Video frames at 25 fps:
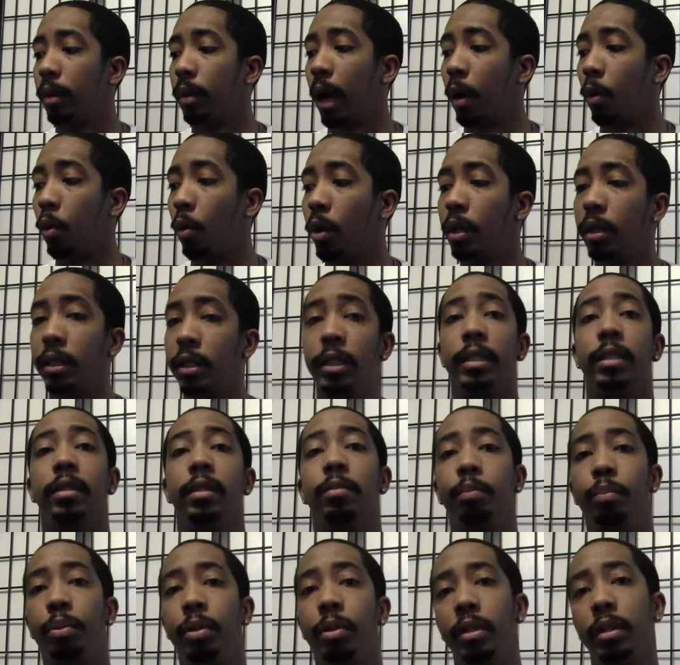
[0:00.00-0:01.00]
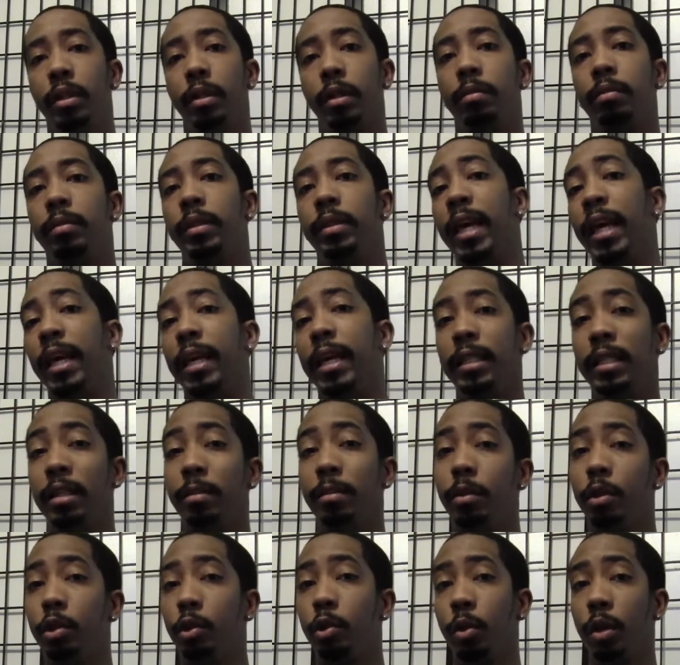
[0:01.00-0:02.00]
I wanted to put some days
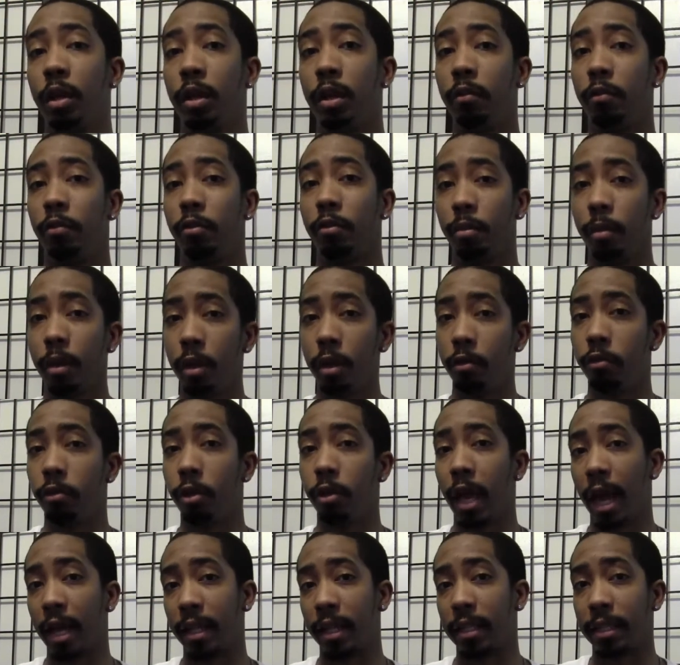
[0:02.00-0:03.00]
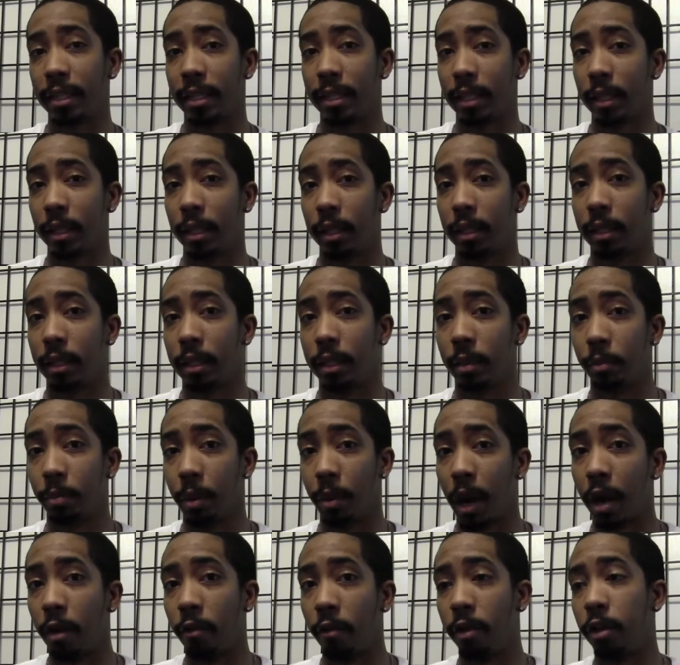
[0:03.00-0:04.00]
in between for me reacting to the
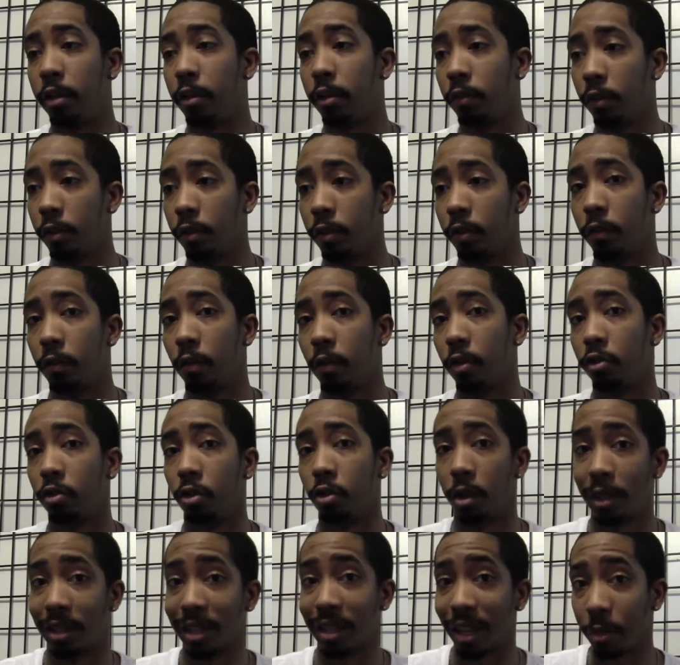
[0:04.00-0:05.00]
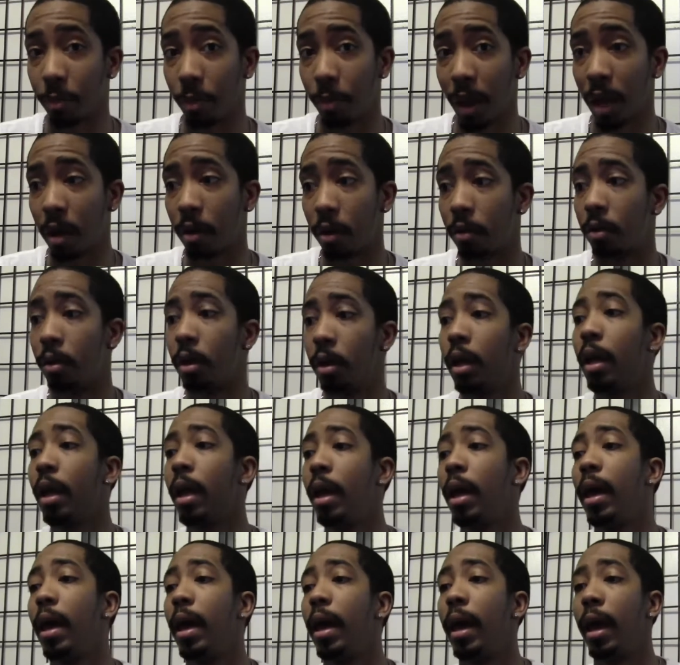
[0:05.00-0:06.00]
Power Rangers versus Voltron death battle
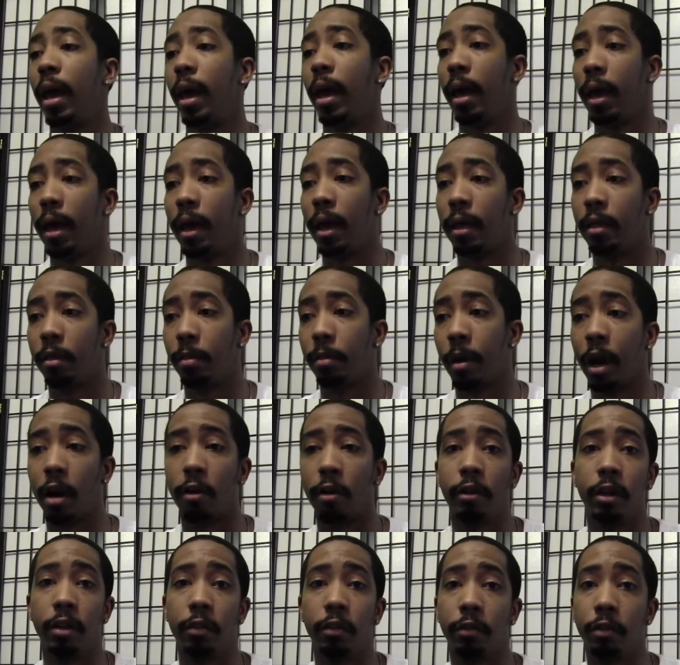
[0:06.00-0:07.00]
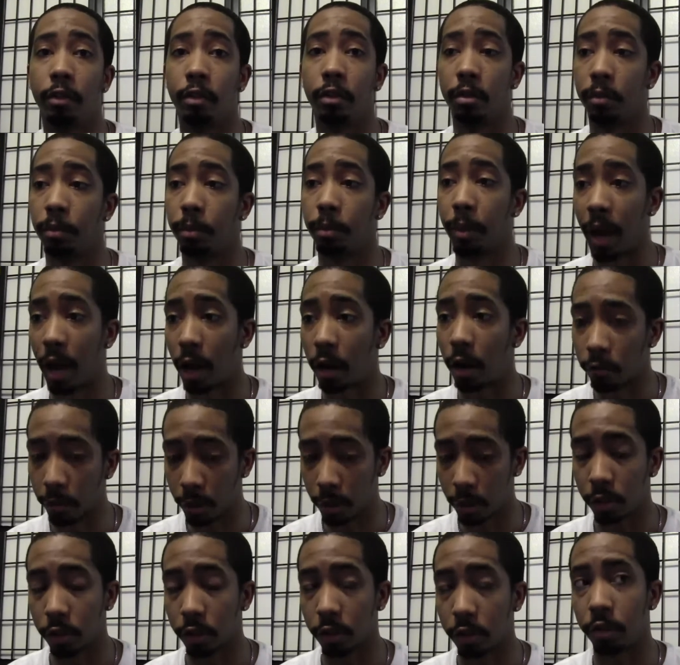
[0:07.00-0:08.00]
and the Power, Ranger ver Power
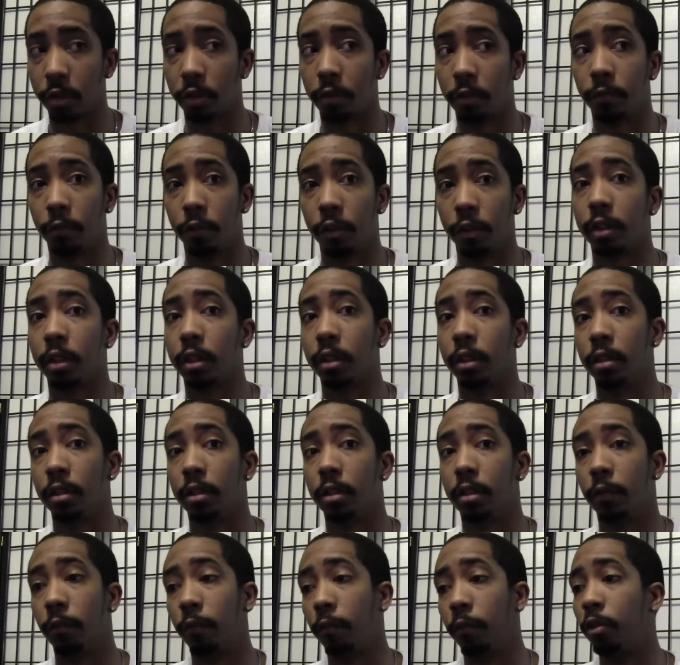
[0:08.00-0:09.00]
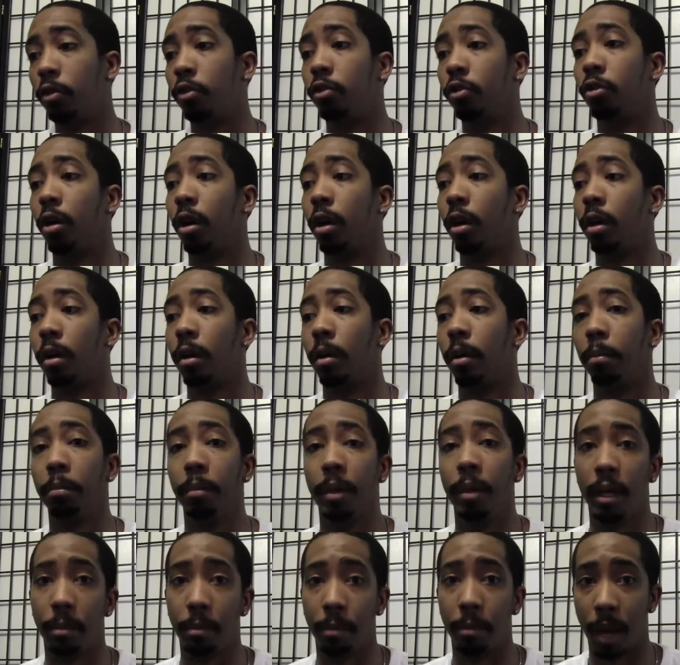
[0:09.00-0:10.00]
Rangers versus Voltron
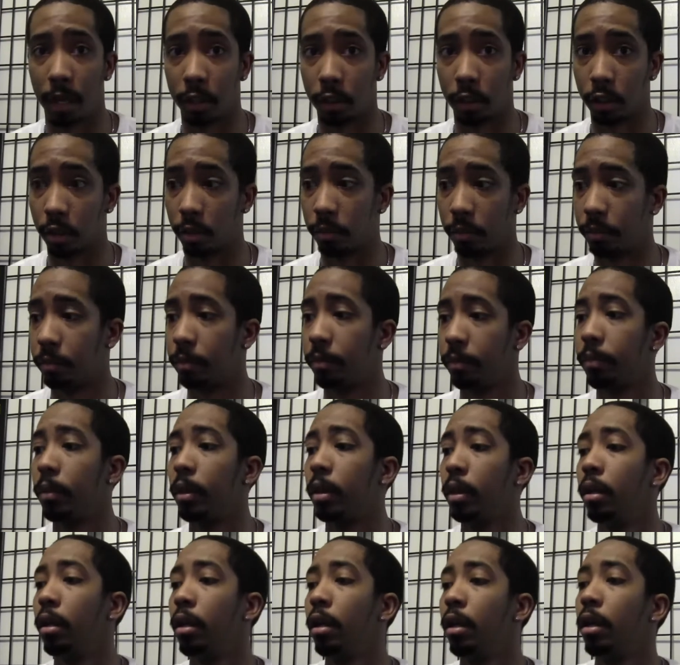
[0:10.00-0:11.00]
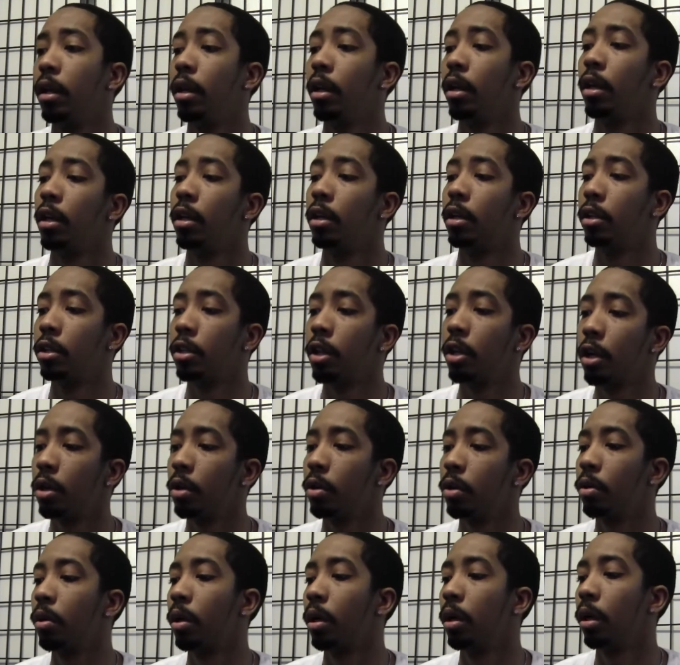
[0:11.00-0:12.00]
Minute Mash-up.
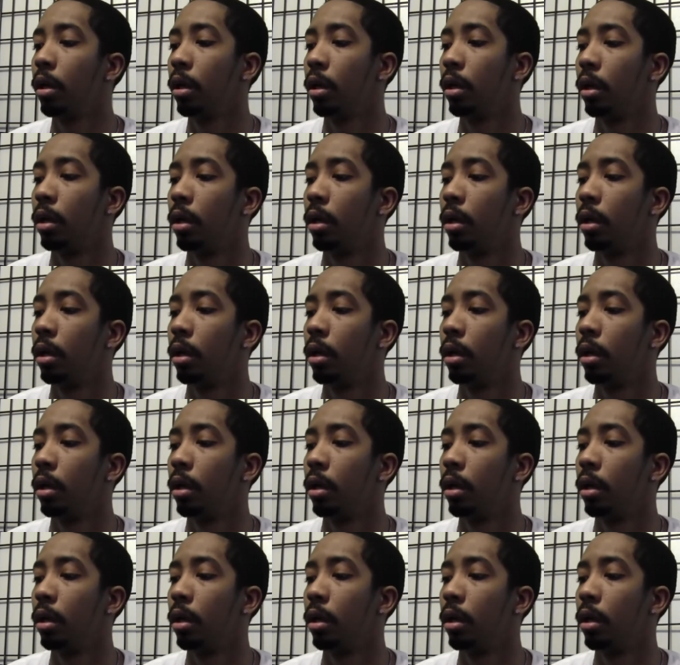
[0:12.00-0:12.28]
So...